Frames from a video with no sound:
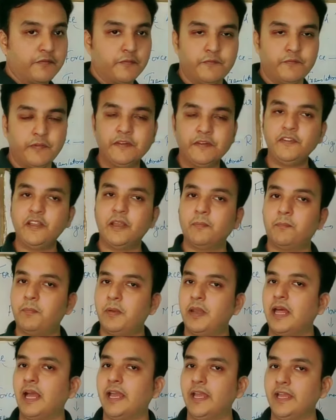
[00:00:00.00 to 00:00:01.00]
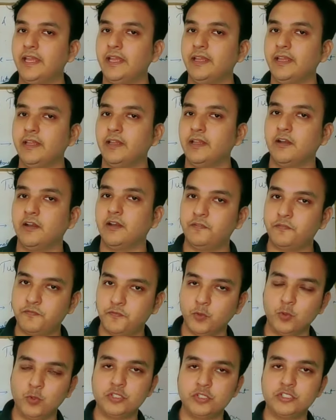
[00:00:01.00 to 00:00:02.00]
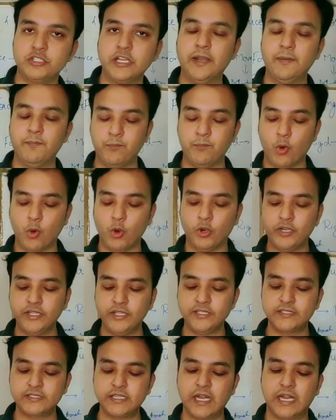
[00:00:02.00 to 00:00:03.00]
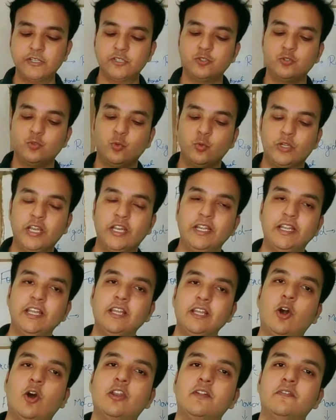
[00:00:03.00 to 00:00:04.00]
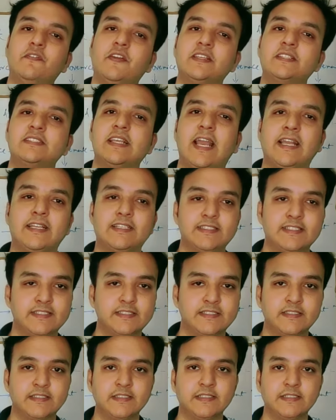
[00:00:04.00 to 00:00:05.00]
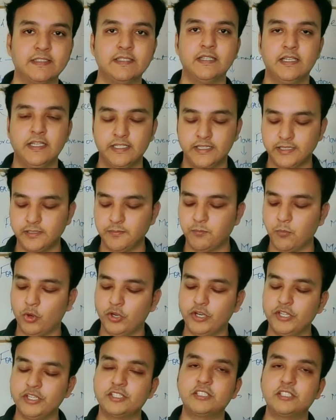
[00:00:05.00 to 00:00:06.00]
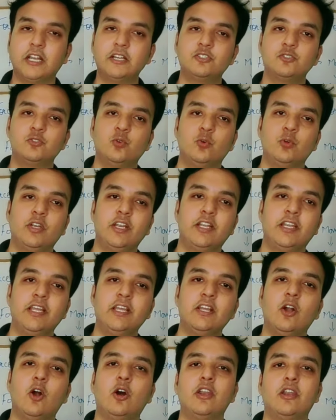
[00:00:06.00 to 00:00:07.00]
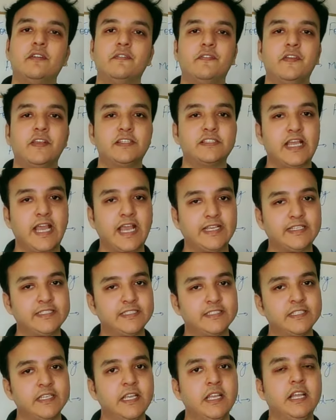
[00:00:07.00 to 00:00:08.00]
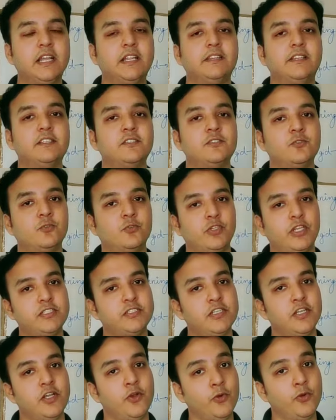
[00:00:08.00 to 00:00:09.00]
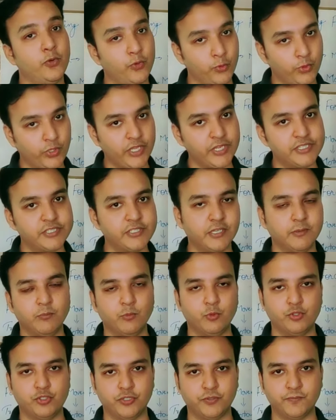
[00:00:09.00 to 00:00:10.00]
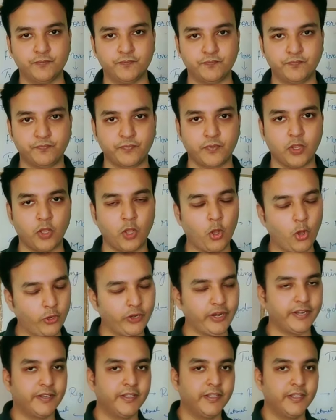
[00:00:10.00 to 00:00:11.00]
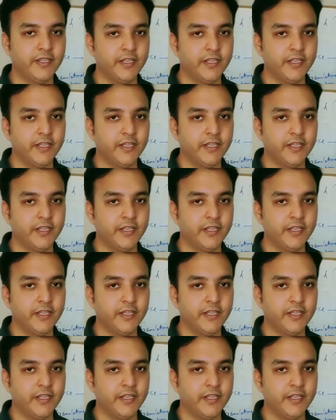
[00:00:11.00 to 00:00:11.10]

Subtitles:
When we apply a force and body starts rotating on a fixed axis. The body starts rotating on a fixed axis. This is known as rotational motion. Alright.